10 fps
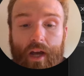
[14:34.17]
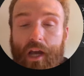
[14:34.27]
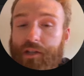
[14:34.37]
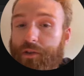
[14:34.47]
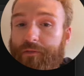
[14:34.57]

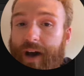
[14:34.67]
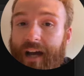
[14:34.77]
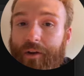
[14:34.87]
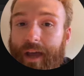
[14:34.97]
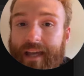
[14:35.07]
So the
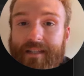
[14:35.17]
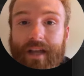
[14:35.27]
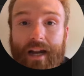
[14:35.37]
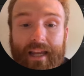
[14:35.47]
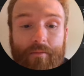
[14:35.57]
final
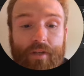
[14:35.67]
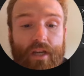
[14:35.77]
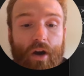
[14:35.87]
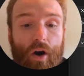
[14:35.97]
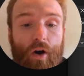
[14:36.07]
s.empty
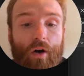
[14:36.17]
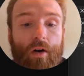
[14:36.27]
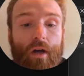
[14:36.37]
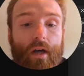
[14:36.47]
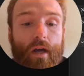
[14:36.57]

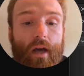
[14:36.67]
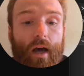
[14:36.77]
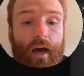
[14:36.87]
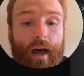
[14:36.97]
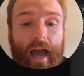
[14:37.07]
call
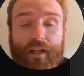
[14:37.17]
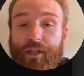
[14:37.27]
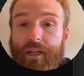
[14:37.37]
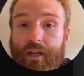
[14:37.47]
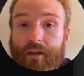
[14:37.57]

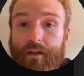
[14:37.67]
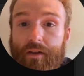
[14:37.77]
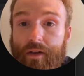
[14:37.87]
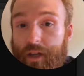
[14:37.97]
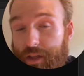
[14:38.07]
actually,
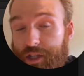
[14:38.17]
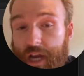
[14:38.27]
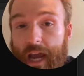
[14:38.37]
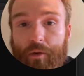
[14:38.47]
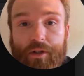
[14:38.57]
the
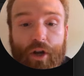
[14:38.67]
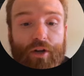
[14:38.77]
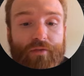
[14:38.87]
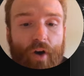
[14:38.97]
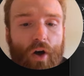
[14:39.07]
check
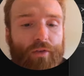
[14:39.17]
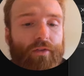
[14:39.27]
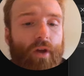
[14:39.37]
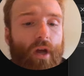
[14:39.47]
returns false.